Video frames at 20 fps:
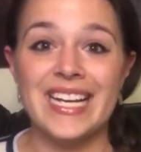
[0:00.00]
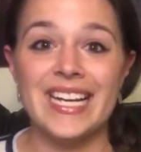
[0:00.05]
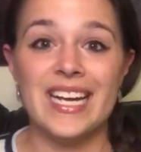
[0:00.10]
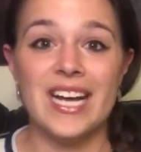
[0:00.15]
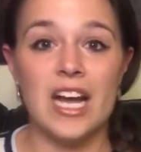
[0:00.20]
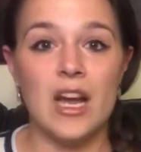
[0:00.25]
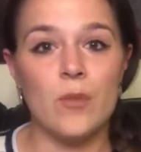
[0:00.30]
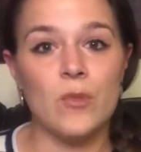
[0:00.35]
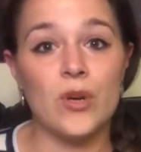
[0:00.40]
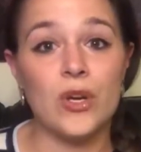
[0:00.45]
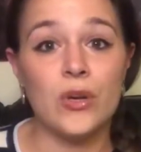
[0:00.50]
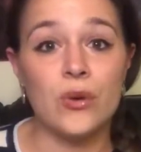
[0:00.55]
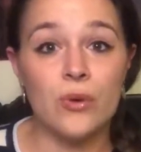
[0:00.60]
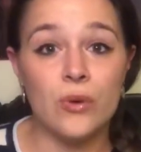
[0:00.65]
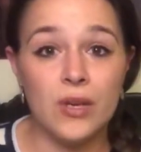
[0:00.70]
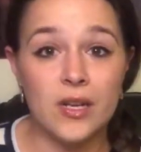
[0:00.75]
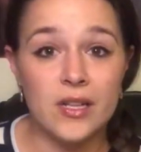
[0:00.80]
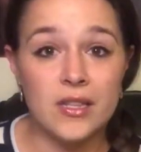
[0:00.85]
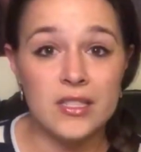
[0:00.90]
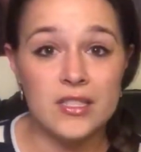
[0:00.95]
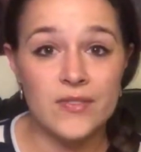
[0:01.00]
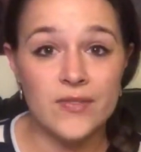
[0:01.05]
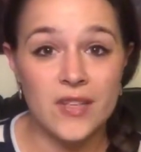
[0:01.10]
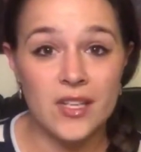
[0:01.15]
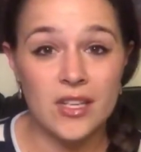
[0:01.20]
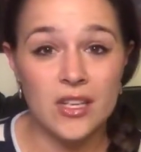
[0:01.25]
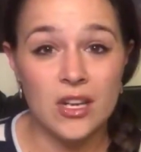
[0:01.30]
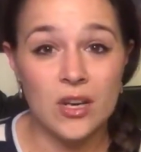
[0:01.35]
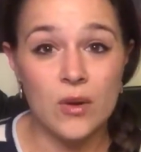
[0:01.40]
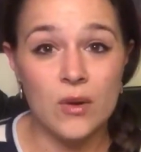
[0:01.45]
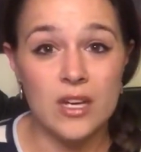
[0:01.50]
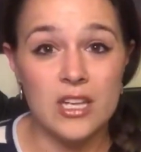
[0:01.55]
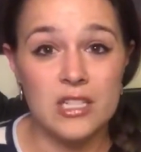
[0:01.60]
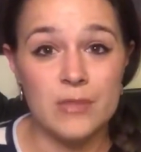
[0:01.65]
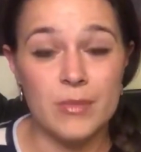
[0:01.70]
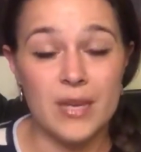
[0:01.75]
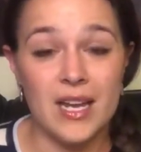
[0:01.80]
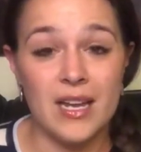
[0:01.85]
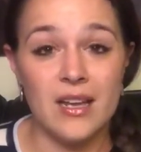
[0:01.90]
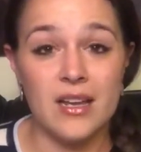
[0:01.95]
I'm recording this video as
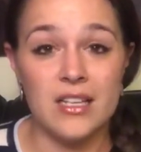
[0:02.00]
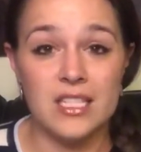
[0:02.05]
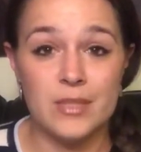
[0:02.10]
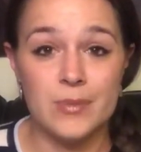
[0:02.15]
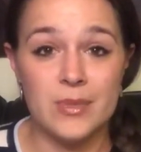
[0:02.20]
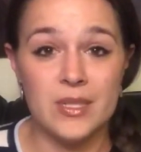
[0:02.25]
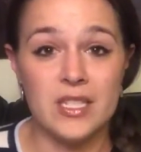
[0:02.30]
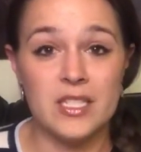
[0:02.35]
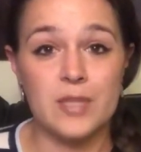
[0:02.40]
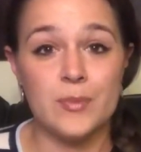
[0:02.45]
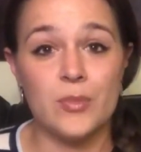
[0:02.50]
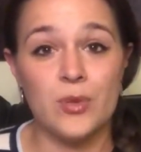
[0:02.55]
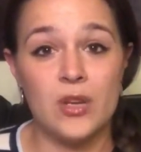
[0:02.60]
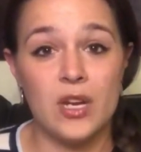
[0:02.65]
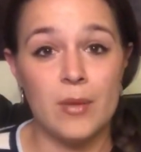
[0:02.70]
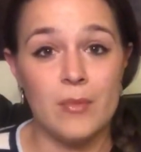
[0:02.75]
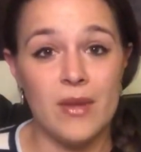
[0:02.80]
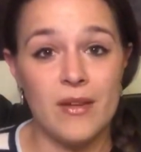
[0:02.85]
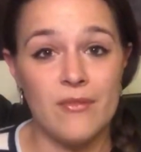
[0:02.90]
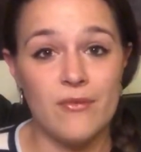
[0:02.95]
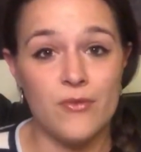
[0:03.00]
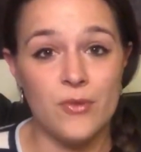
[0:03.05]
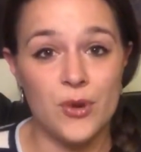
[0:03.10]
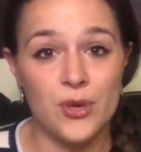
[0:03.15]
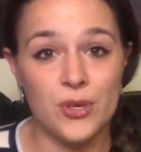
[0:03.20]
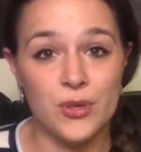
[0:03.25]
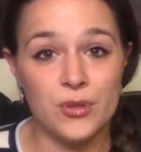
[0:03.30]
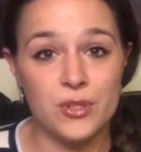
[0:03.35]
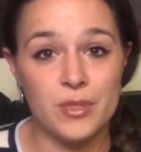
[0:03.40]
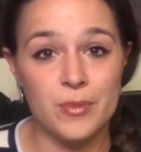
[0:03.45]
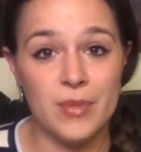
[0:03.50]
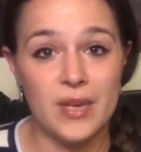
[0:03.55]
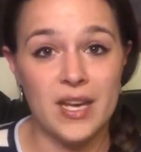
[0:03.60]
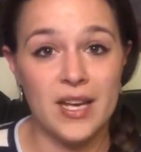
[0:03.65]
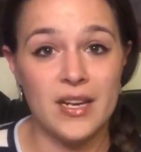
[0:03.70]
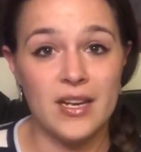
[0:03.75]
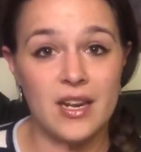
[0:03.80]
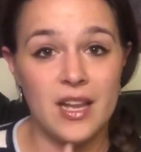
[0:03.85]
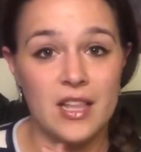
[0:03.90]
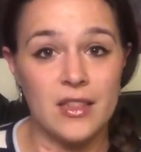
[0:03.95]
my husband is putting my four-year-old to
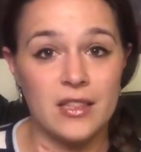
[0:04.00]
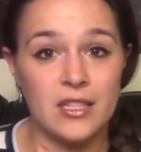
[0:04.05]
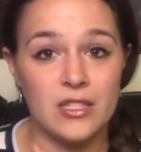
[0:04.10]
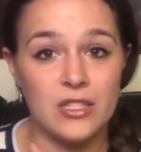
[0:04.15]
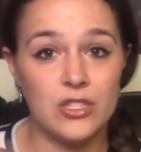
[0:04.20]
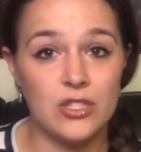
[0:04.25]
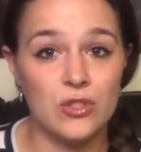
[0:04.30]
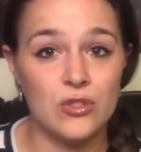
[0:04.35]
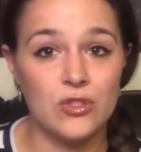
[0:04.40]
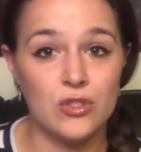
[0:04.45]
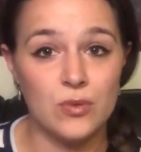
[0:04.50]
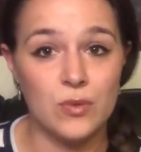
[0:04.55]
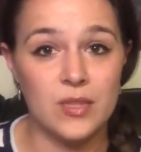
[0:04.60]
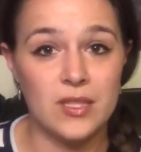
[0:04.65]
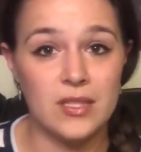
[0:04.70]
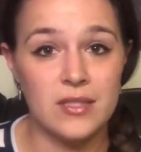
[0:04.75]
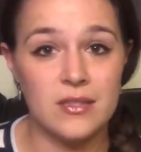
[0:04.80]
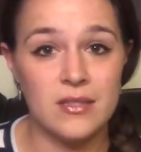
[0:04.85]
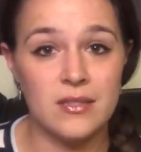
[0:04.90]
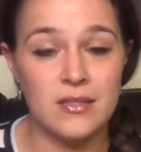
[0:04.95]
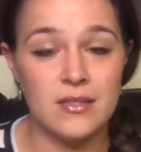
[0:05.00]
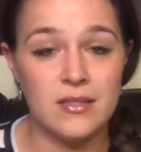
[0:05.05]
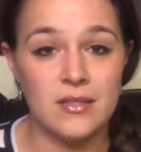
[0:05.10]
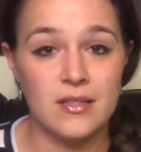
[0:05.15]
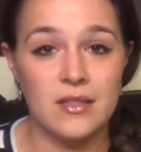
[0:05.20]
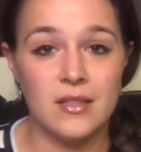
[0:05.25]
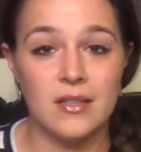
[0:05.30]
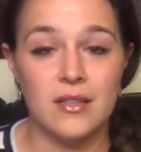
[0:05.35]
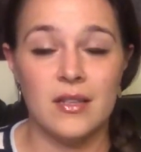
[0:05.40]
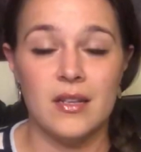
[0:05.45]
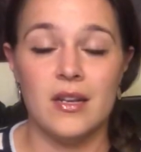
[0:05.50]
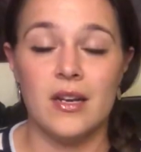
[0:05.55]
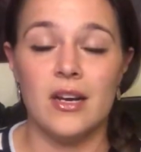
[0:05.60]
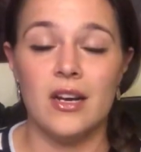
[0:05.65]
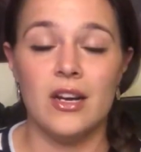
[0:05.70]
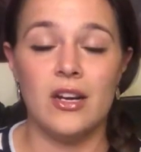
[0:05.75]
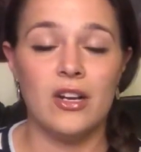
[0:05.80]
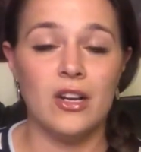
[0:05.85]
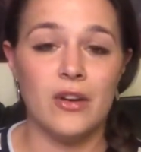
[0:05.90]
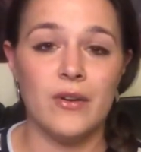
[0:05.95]
bed and the two twins
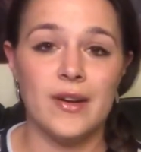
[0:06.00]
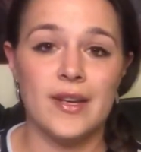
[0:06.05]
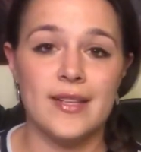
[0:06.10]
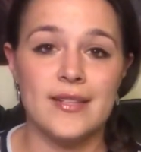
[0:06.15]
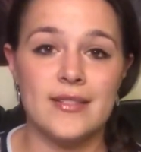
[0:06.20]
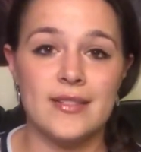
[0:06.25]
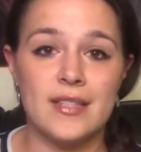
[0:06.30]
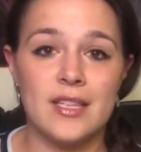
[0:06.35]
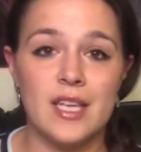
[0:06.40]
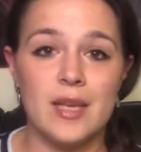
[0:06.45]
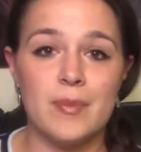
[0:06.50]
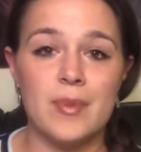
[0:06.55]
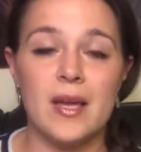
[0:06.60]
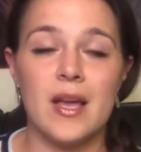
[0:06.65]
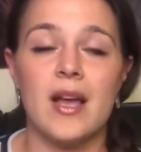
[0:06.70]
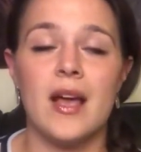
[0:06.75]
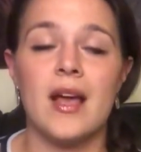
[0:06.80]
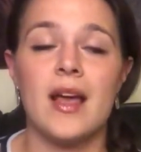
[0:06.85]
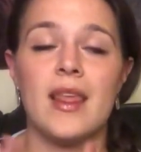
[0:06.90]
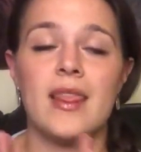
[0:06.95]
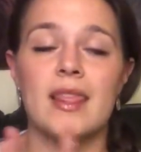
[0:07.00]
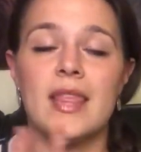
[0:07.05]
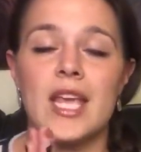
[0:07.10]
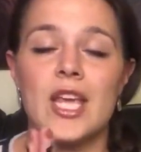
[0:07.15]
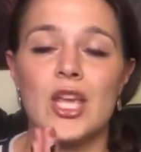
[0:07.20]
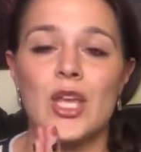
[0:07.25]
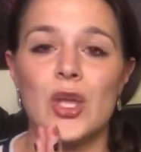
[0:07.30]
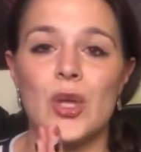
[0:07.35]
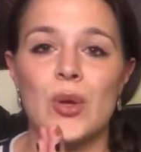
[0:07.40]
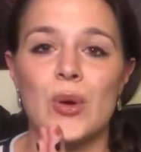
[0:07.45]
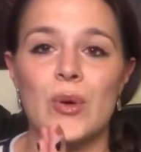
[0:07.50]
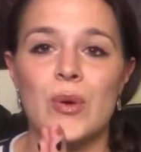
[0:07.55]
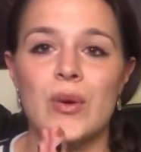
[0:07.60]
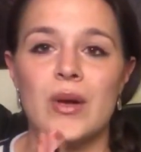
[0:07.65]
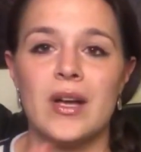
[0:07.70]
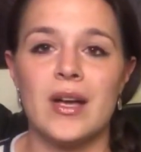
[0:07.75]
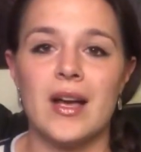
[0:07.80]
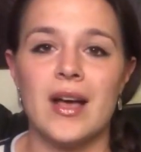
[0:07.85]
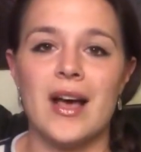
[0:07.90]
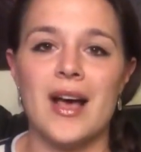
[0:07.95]
are already asleep. Thank
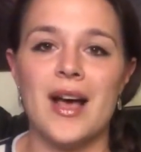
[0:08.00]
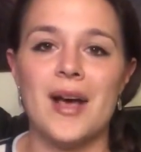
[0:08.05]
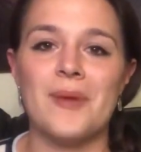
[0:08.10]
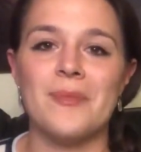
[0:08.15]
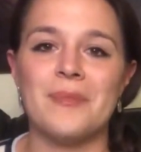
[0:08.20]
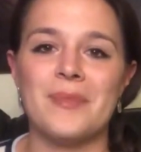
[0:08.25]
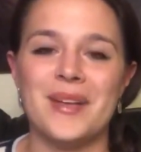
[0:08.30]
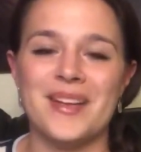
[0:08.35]
you. Um,